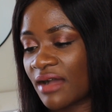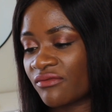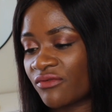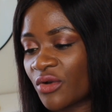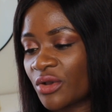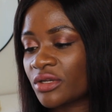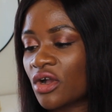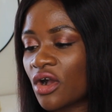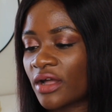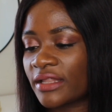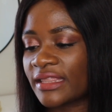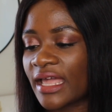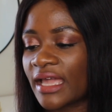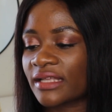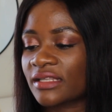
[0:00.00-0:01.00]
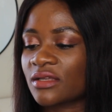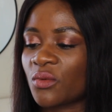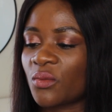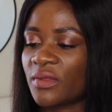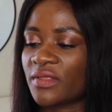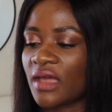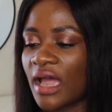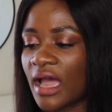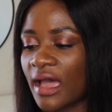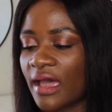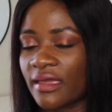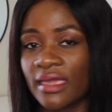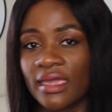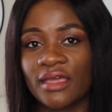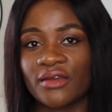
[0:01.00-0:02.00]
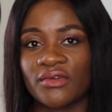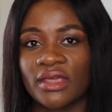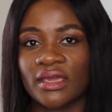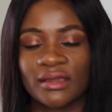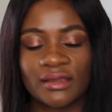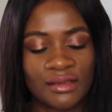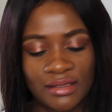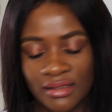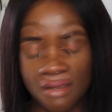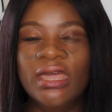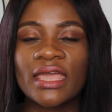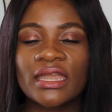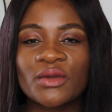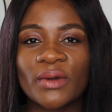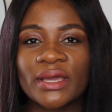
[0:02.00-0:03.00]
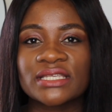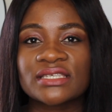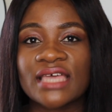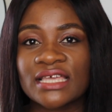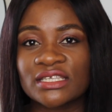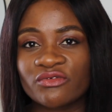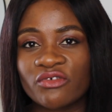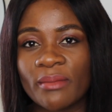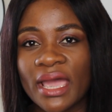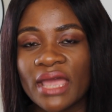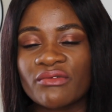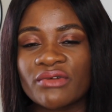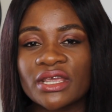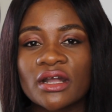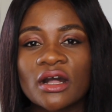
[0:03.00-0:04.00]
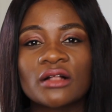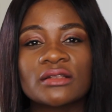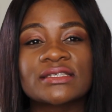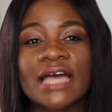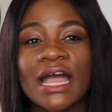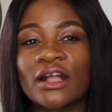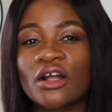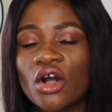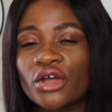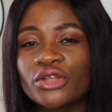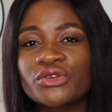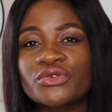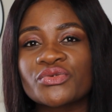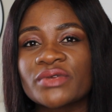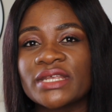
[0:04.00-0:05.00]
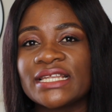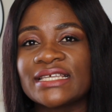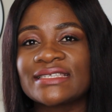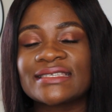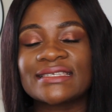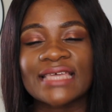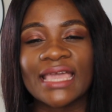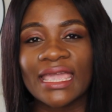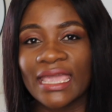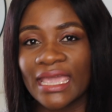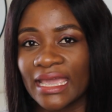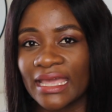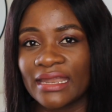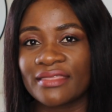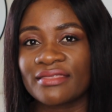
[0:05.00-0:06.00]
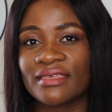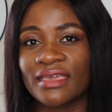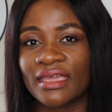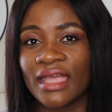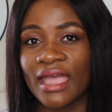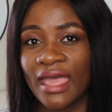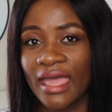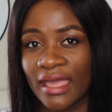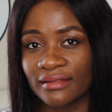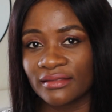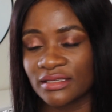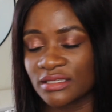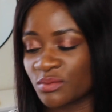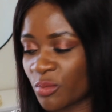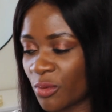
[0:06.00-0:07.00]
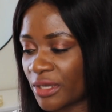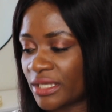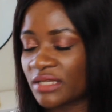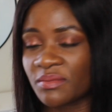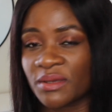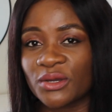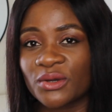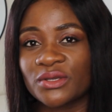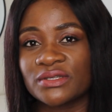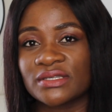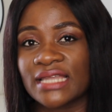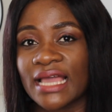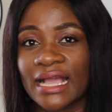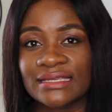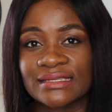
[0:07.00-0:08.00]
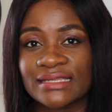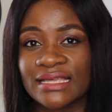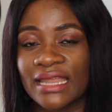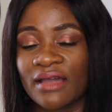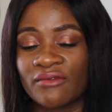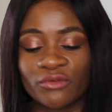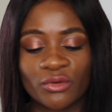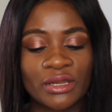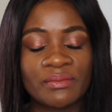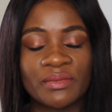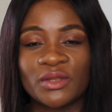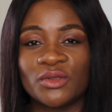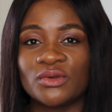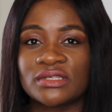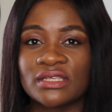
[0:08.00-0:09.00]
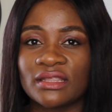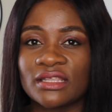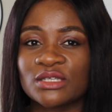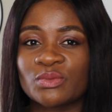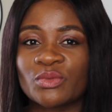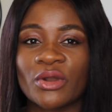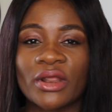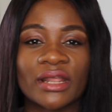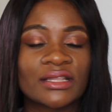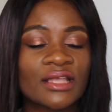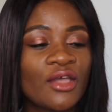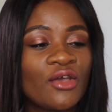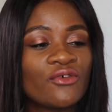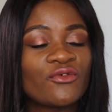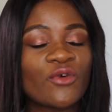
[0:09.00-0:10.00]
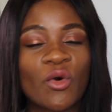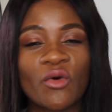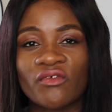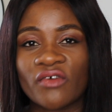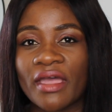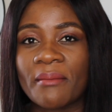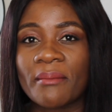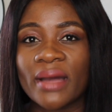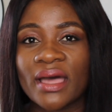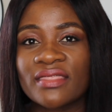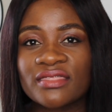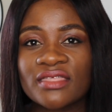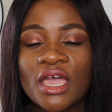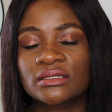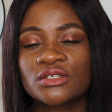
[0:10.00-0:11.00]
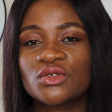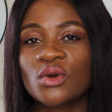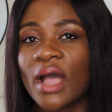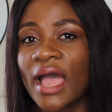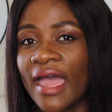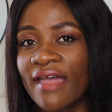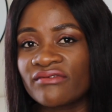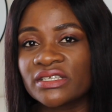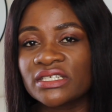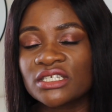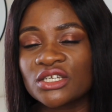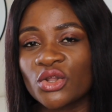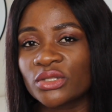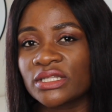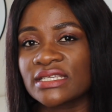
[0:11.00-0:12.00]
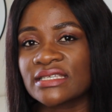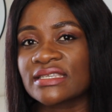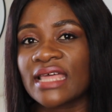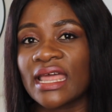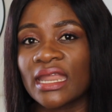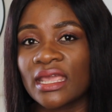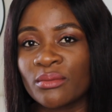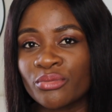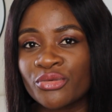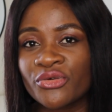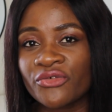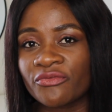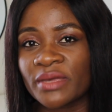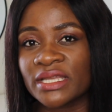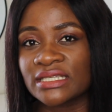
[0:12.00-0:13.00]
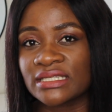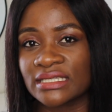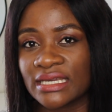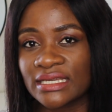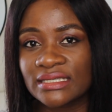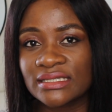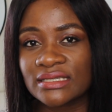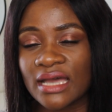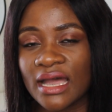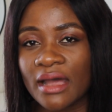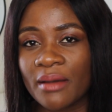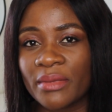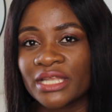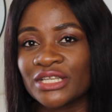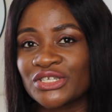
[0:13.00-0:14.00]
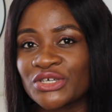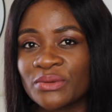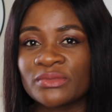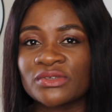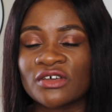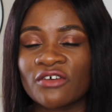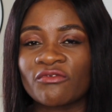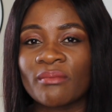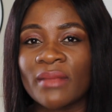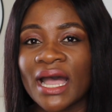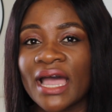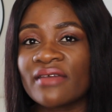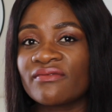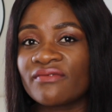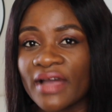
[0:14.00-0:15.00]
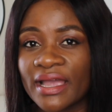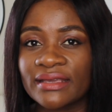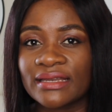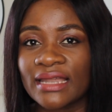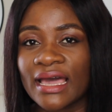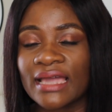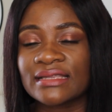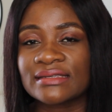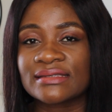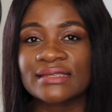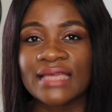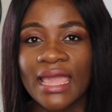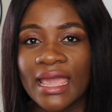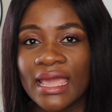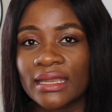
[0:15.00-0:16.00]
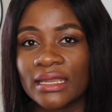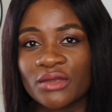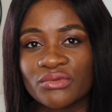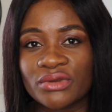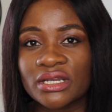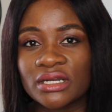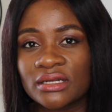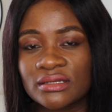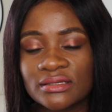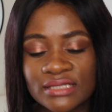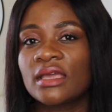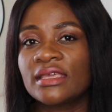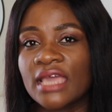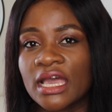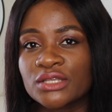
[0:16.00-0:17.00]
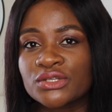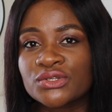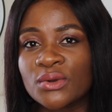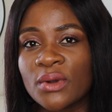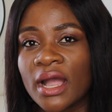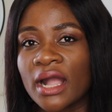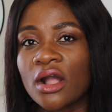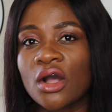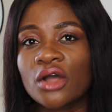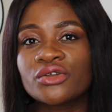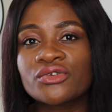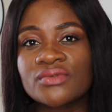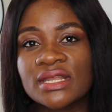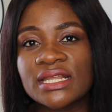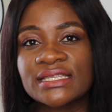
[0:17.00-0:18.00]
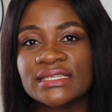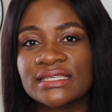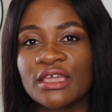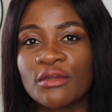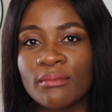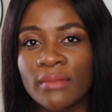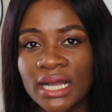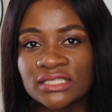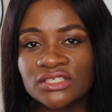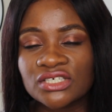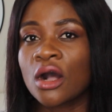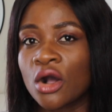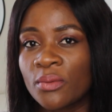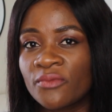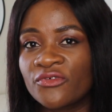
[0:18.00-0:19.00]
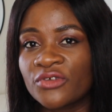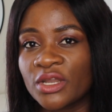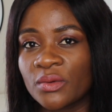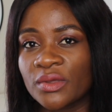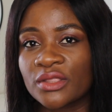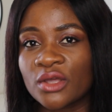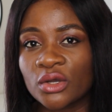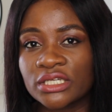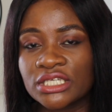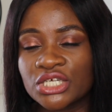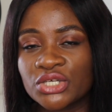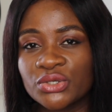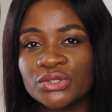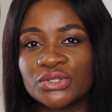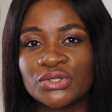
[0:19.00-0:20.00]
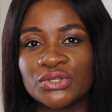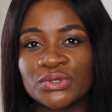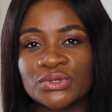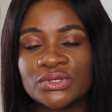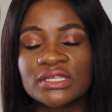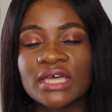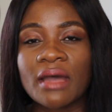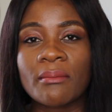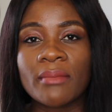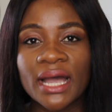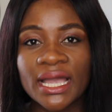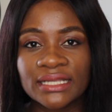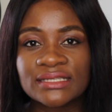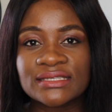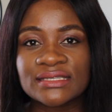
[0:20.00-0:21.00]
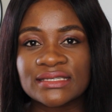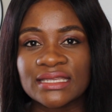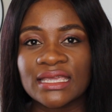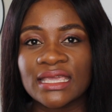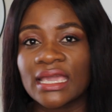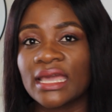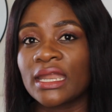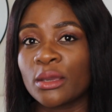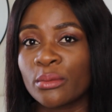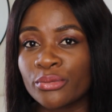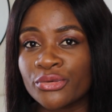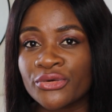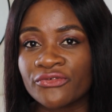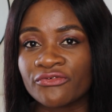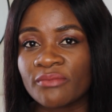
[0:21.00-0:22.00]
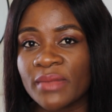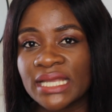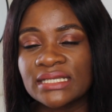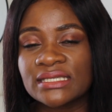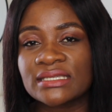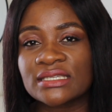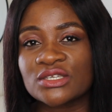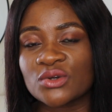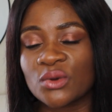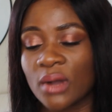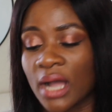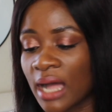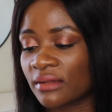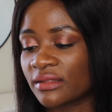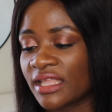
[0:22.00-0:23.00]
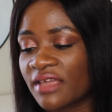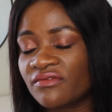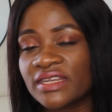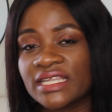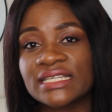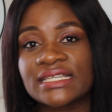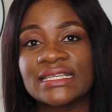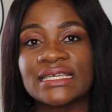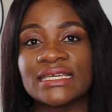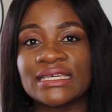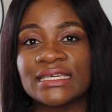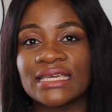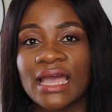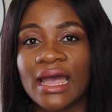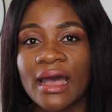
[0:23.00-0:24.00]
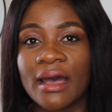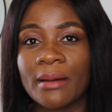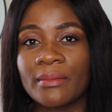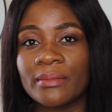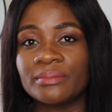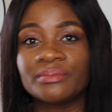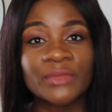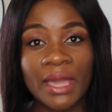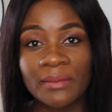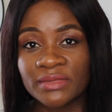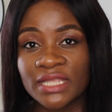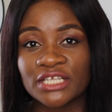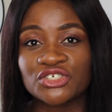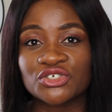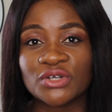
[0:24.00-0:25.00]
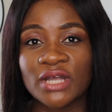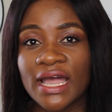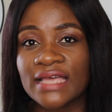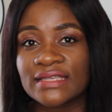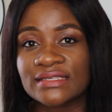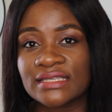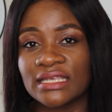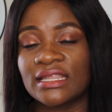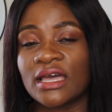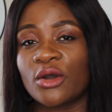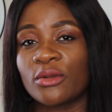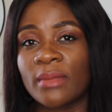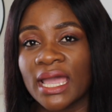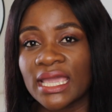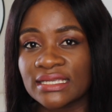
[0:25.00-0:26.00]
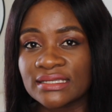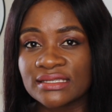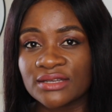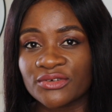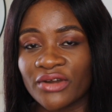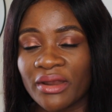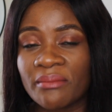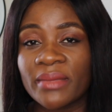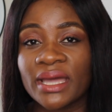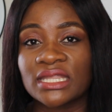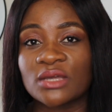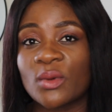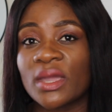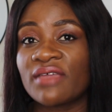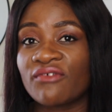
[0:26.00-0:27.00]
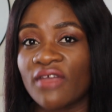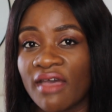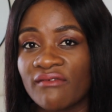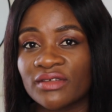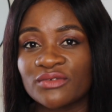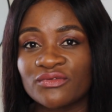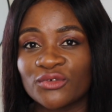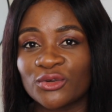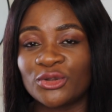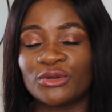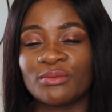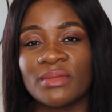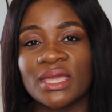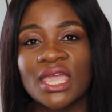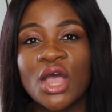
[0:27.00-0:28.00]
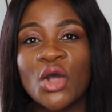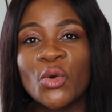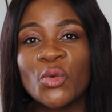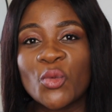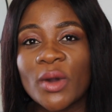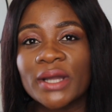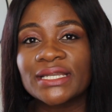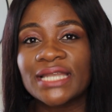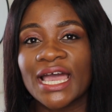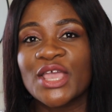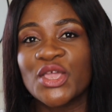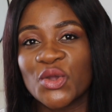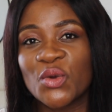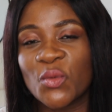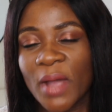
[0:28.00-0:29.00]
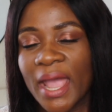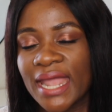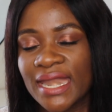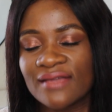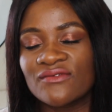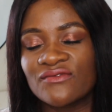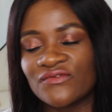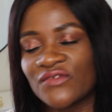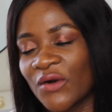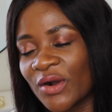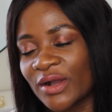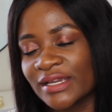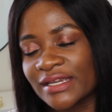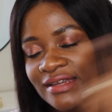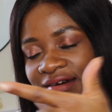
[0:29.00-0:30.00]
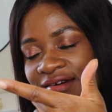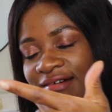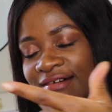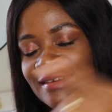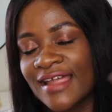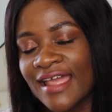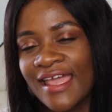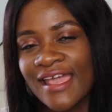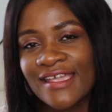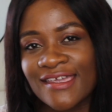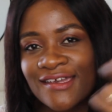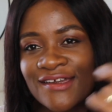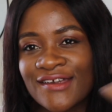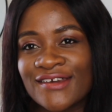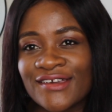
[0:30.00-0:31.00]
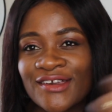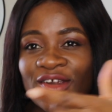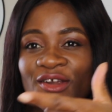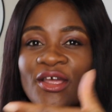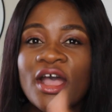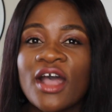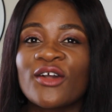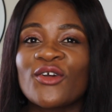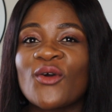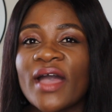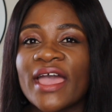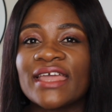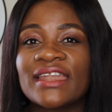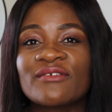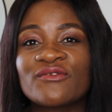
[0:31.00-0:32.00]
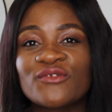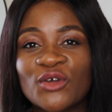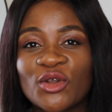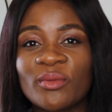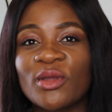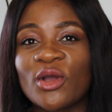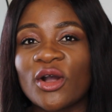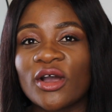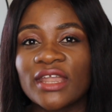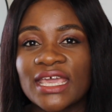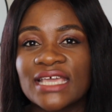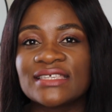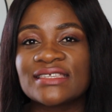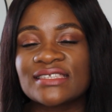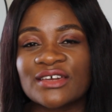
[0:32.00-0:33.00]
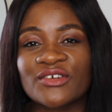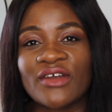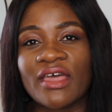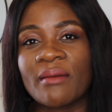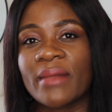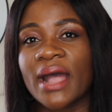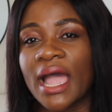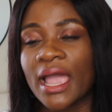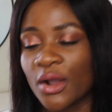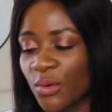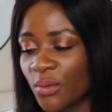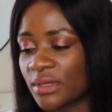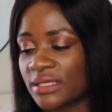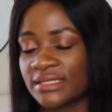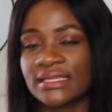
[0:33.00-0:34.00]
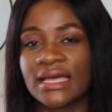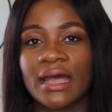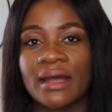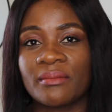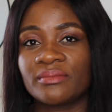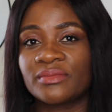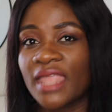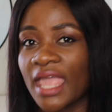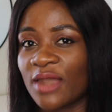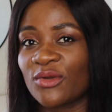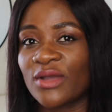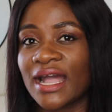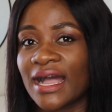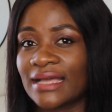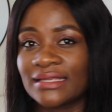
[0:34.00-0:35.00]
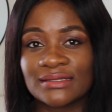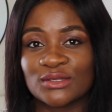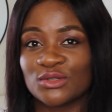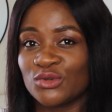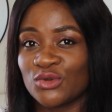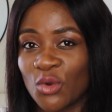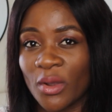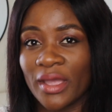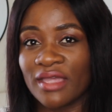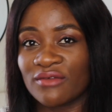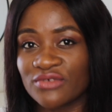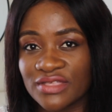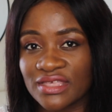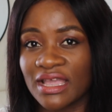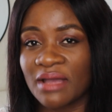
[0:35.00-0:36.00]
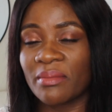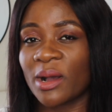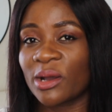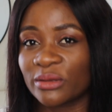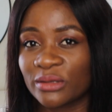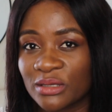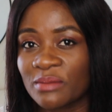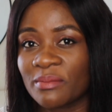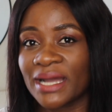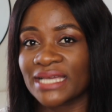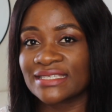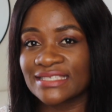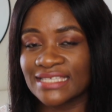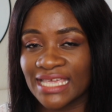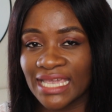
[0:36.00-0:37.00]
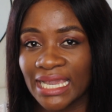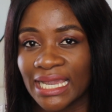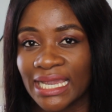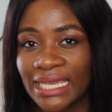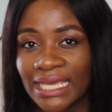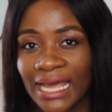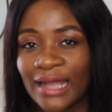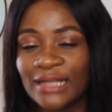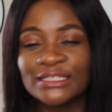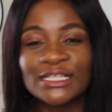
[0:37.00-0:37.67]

Avoid contact with the eye area. Anyways, as for my wrinkles, I can't really say anything at this point, because like I said, I've only been using this product for over a month, so I haven't noticed an improvement yet in terms of my fine lines and wrinkles. Yeah, so I can't really say much. Hopefully with continued use I might see an improvement, so I'll definitely update you guys either on my Instagram. By the way, if you haven't followed me, what are you waiting for? Girl, go ahead and follow me on Instagram. I always tell you guys, you know, everything about my skin.